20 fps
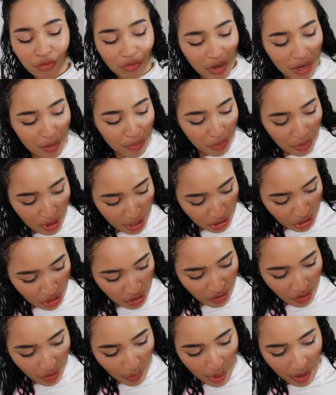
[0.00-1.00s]
run a brush
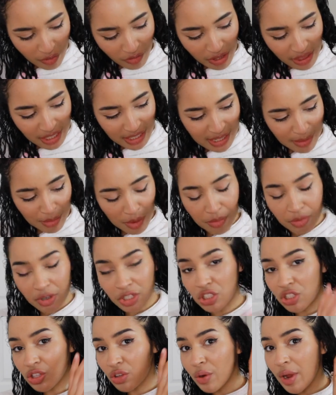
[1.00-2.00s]
through it, run the Denman
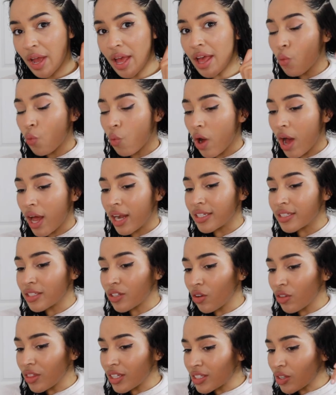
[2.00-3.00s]
brush through it while it's
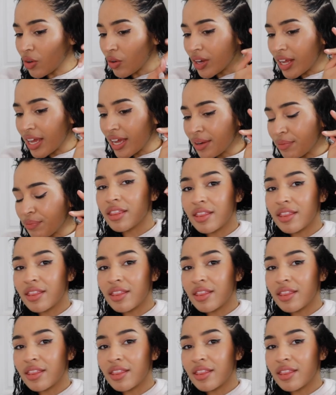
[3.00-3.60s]
got this on it,